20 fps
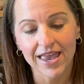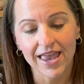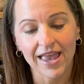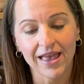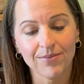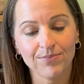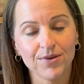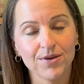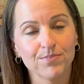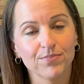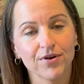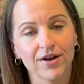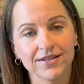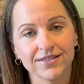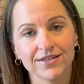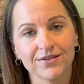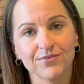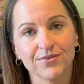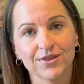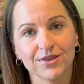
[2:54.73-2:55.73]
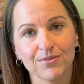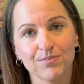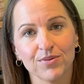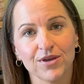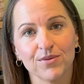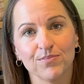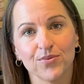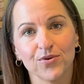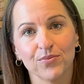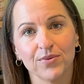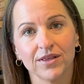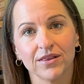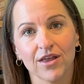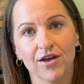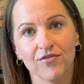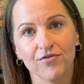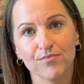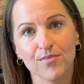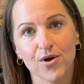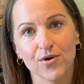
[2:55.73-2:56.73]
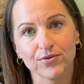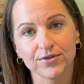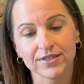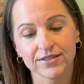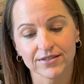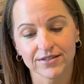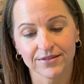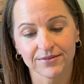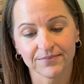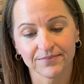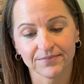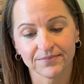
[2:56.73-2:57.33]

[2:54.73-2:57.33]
and be present with the people we love most.